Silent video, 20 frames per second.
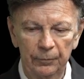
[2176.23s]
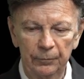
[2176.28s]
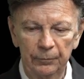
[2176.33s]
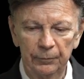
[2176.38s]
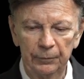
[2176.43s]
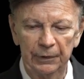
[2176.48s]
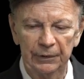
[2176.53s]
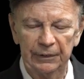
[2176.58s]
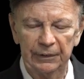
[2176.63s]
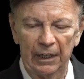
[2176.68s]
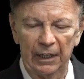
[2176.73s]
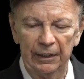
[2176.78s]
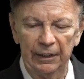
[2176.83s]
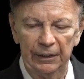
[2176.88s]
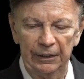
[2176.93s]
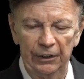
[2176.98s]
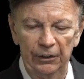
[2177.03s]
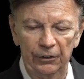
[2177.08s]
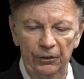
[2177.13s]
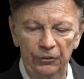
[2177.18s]
But thine
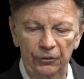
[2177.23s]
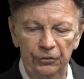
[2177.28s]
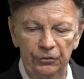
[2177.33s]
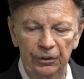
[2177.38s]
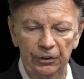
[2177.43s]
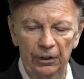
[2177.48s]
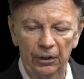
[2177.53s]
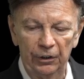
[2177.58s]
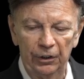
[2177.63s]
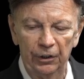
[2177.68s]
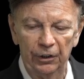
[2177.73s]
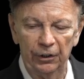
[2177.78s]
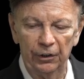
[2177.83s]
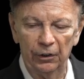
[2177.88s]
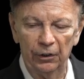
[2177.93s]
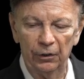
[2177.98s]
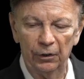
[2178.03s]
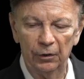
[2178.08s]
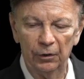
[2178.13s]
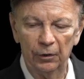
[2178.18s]
ears shall
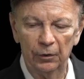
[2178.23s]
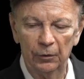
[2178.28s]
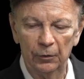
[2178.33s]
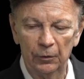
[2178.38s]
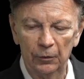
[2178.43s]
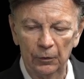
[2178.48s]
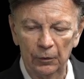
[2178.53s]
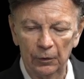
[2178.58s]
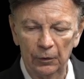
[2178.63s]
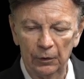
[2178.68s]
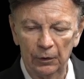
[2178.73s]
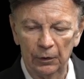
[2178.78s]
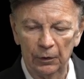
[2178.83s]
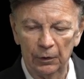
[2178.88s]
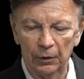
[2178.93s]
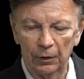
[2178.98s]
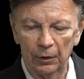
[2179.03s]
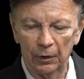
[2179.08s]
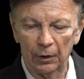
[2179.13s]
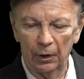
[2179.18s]
hear
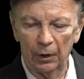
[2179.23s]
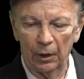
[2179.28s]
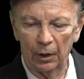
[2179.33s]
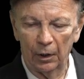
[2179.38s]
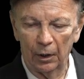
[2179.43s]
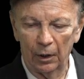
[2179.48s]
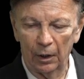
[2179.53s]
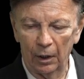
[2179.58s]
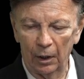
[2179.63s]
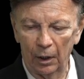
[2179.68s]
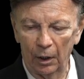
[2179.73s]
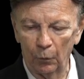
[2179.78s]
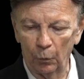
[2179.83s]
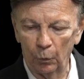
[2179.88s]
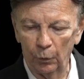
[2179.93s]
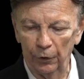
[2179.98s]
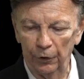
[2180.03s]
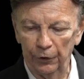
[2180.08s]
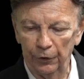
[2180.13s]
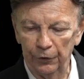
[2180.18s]
a
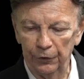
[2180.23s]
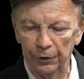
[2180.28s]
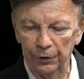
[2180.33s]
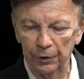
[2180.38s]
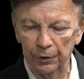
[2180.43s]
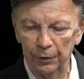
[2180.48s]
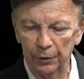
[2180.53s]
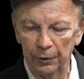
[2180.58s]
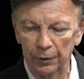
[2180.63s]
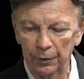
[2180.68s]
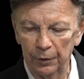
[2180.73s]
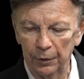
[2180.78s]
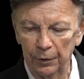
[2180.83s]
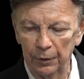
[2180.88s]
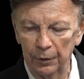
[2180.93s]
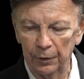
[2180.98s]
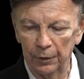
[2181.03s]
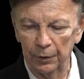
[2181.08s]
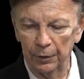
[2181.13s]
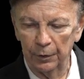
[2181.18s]
word
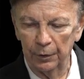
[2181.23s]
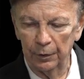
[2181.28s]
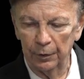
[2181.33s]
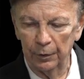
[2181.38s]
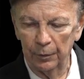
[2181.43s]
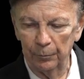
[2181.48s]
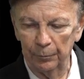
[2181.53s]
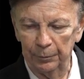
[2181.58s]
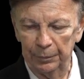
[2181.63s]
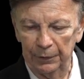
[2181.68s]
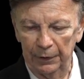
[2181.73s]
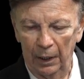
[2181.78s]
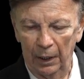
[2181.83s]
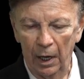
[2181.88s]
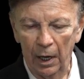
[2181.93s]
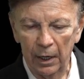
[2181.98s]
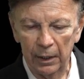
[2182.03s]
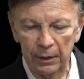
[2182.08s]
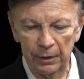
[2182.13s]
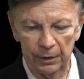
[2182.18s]

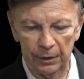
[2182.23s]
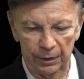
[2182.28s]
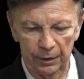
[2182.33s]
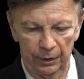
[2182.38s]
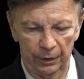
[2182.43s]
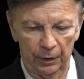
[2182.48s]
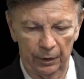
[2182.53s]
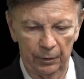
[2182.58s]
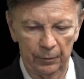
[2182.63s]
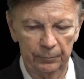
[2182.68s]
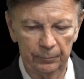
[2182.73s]
behind thee.